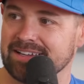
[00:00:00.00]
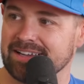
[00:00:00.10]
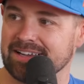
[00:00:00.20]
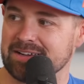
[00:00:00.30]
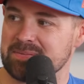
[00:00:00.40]

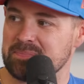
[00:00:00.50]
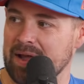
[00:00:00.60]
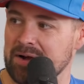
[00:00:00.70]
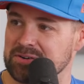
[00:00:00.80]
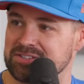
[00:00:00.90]

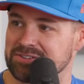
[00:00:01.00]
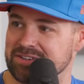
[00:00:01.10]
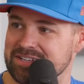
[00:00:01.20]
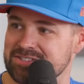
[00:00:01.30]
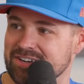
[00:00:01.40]
power to the
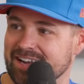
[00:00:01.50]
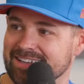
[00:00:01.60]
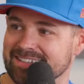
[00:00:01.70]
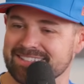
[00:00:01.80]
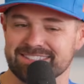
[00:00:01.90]

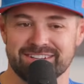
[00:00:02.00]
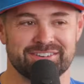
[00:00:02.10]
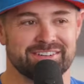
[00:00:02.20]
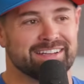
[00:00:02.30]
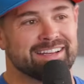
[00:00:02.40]
racetrack, and so